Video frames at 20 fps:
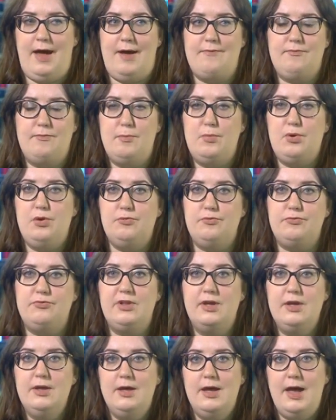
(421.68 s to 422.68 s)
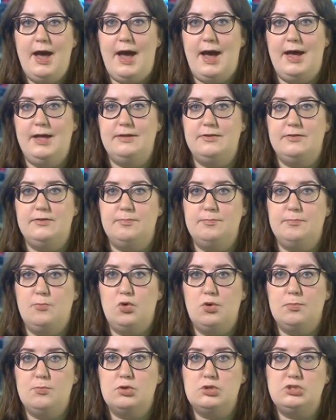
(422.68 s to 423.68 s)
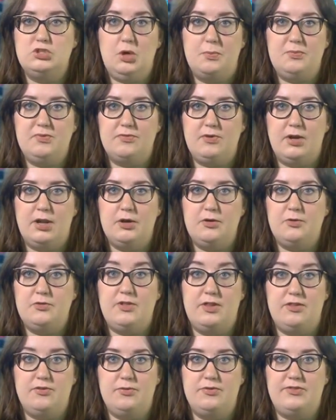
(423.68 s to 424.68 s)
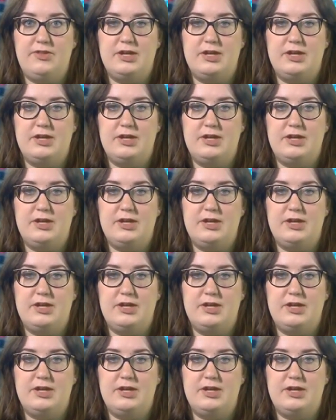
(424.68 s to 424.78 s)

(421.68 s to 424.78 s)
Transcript: haven't moved, and more shops have closed since